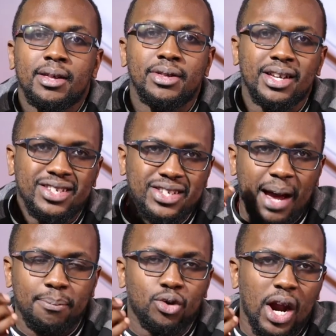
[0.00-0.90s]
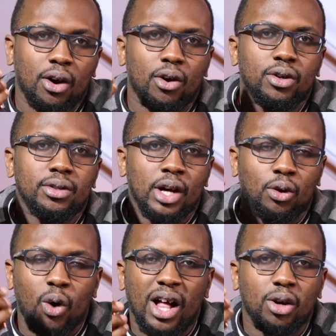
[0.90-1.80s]
the
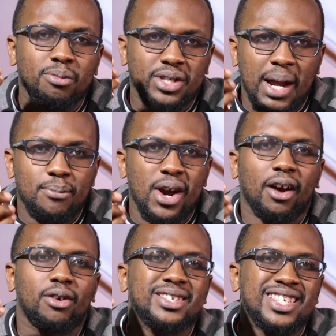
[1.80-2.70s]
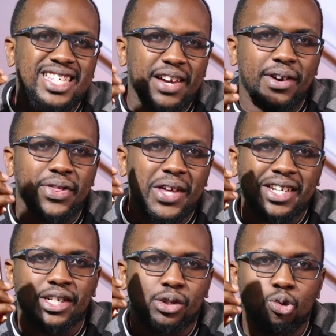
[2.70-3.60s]
Qualcomm Snapdragon
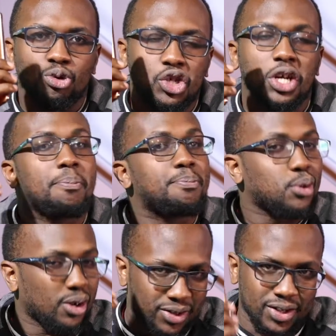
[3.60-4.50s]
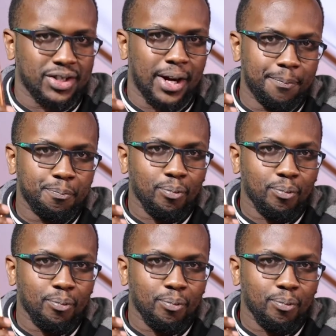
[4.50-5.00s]
732G processor.